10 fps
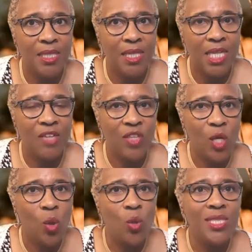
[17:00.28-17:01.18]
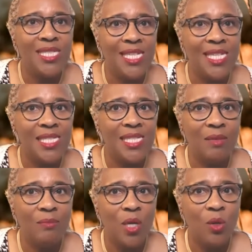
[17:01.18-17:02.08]
If the old
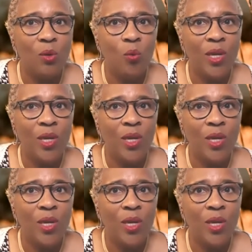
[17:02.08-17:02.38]
system we